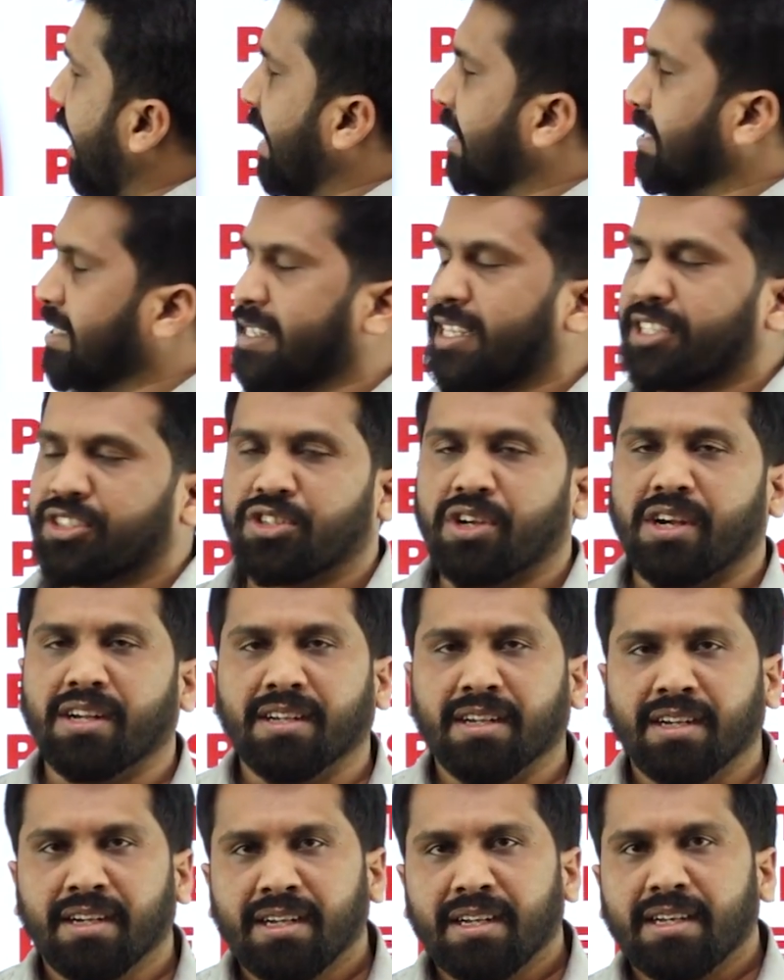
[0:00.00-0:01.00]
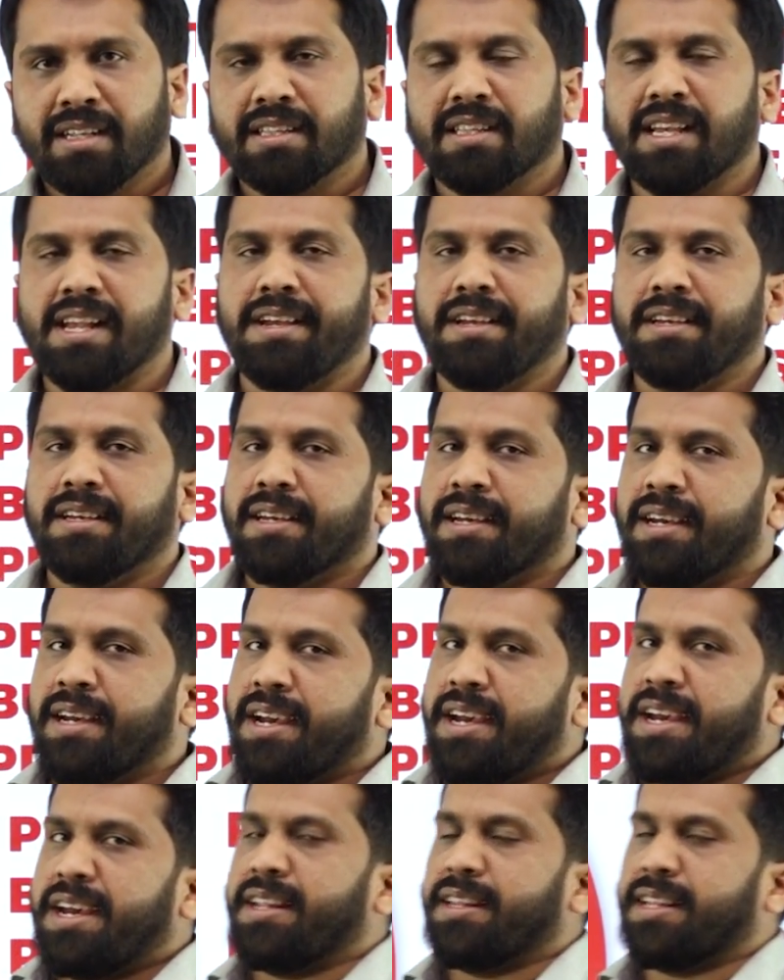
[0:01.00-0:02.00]
and Session three.
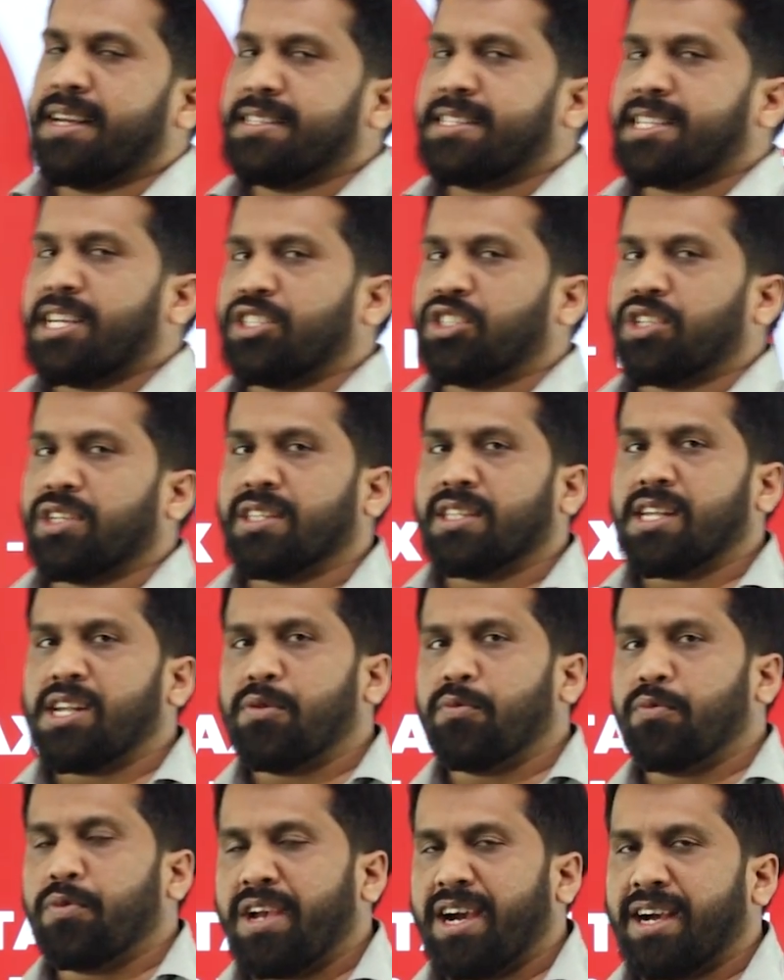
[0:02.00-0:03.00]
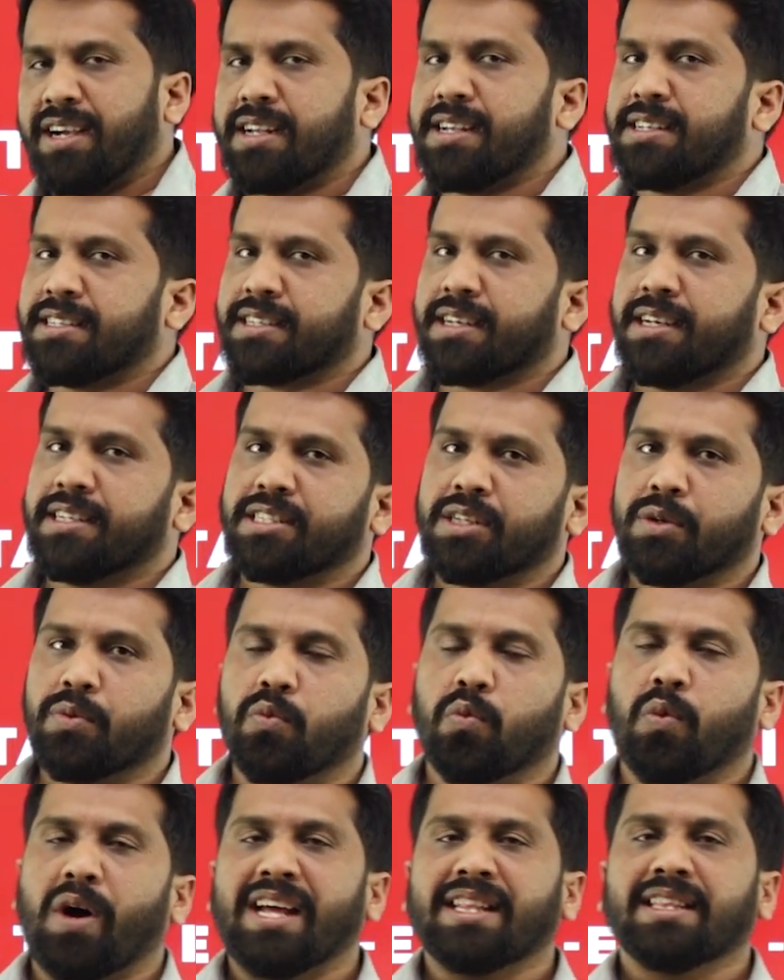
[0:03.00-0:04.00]
In the Session three, we are
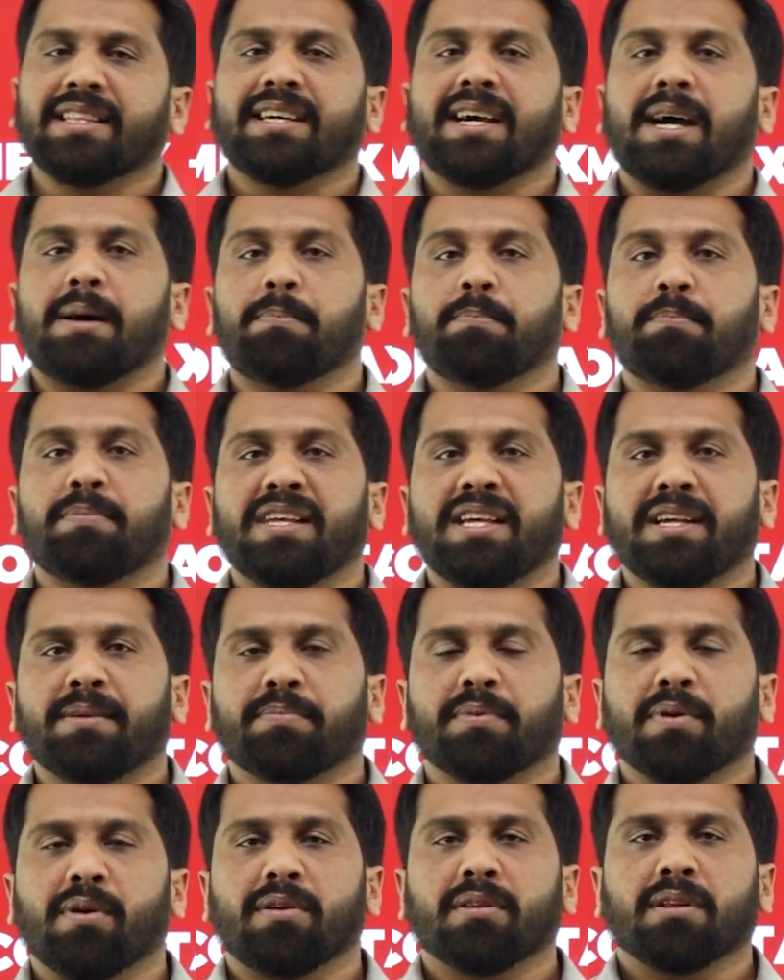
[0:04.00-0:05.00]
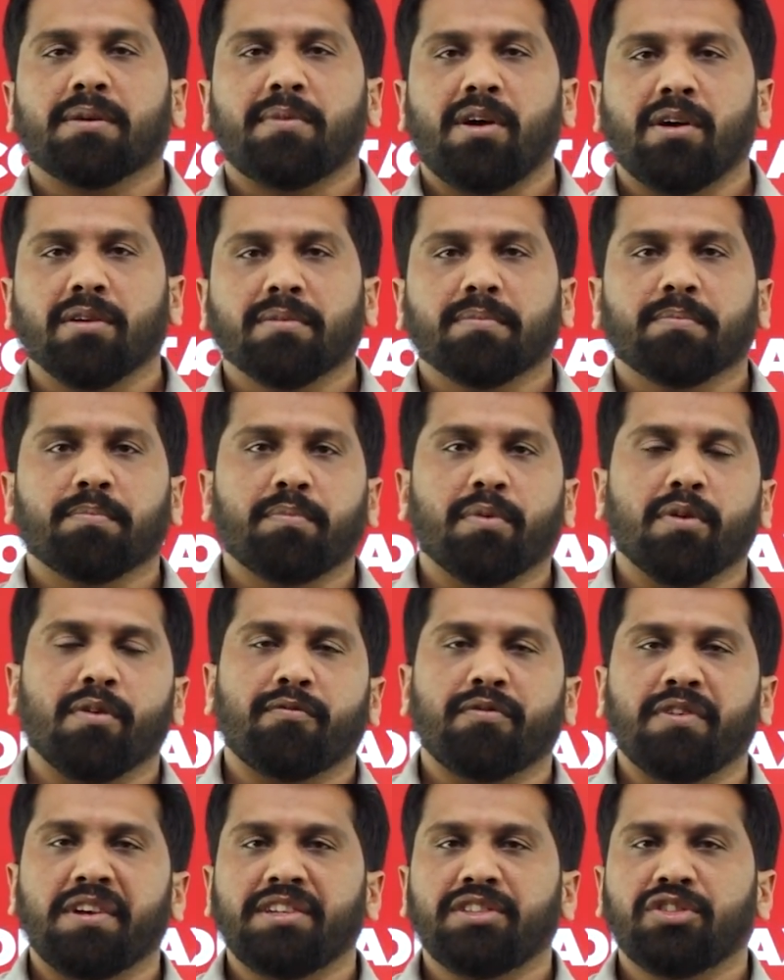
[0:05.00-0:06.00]
discussing one complete problem on
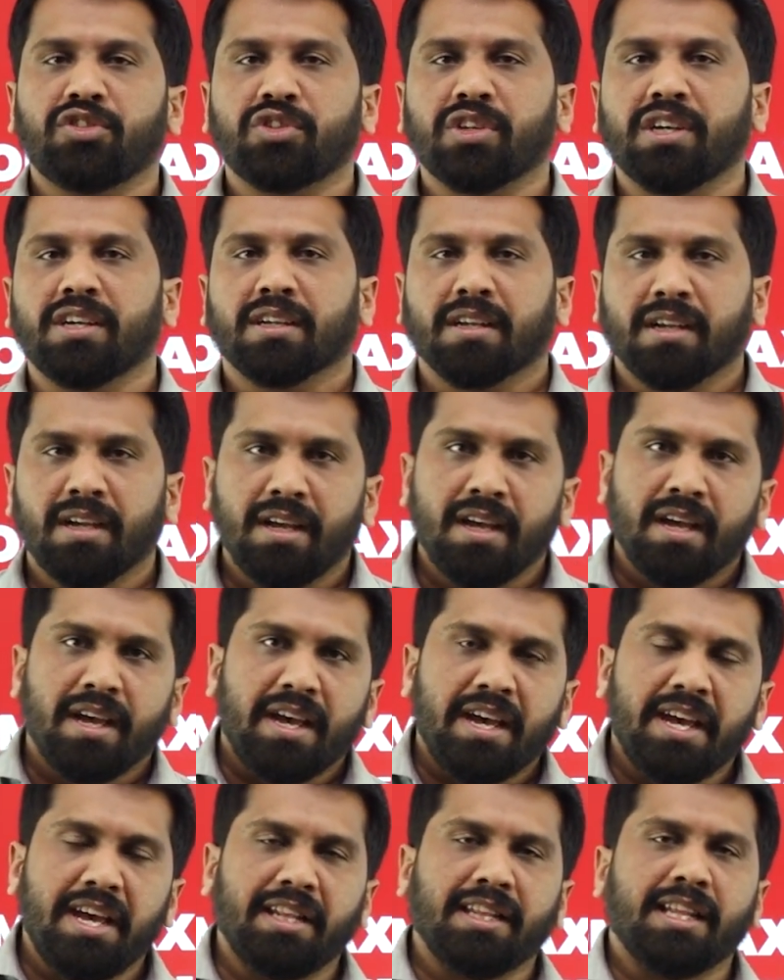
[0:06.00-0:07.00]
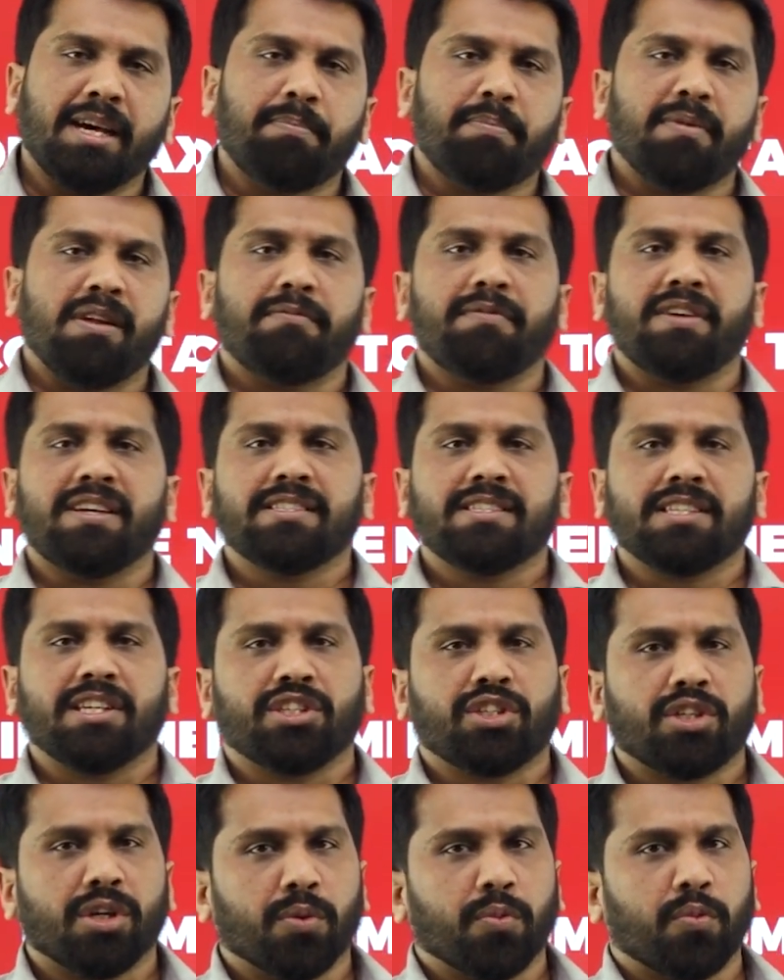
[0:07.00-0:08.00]
profession. In the previous
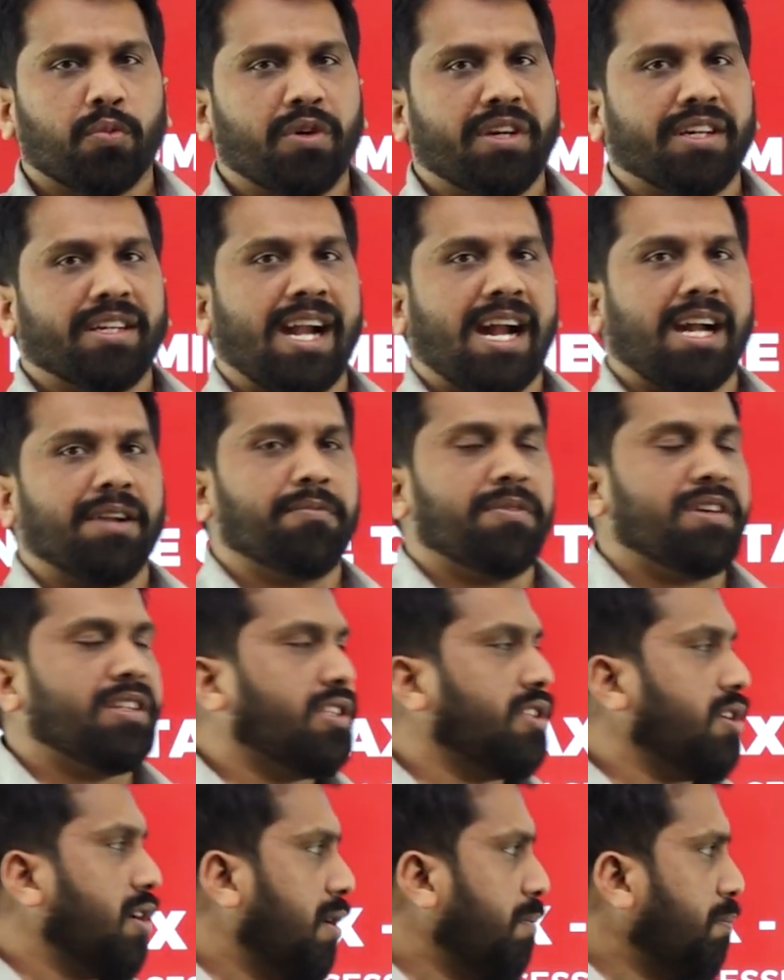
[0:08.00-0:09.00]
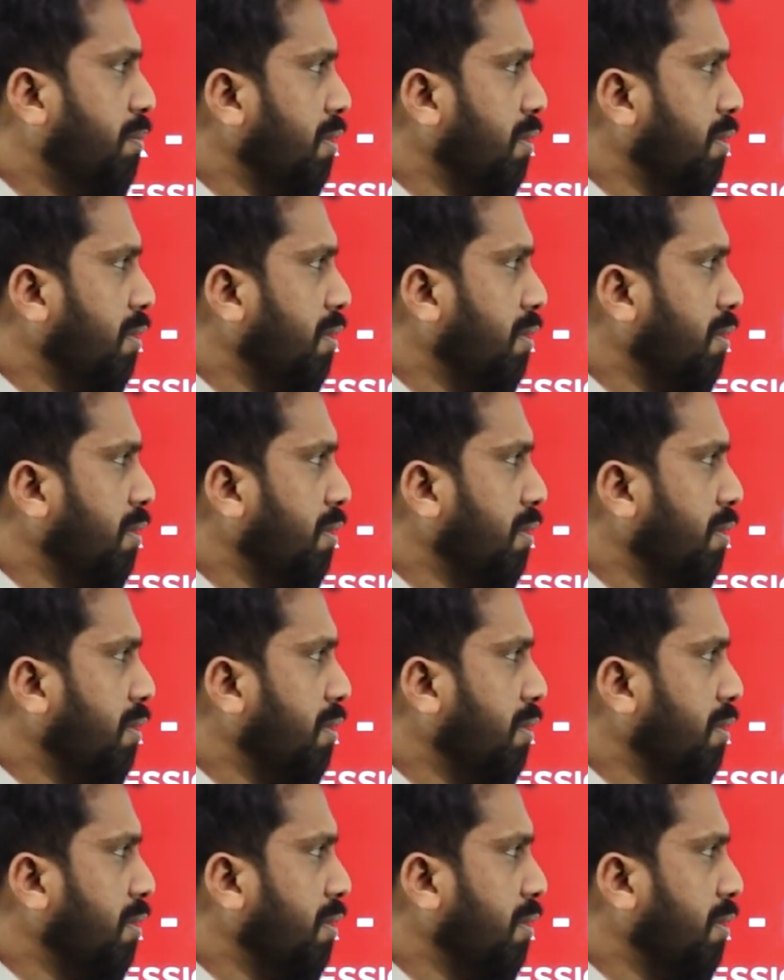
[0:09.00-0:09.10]
session, we done with your